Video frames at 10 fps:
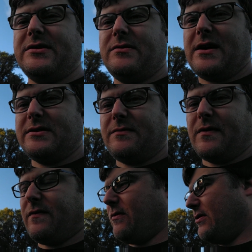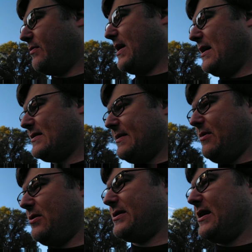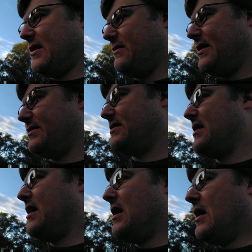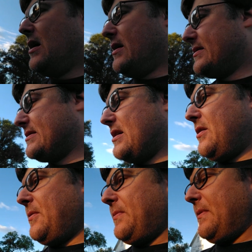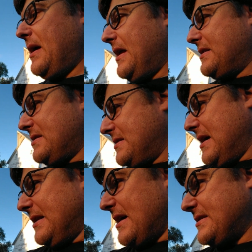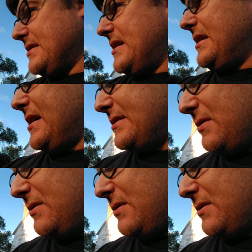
too. That's over 400 pounds, that motorcycle is. So, and it does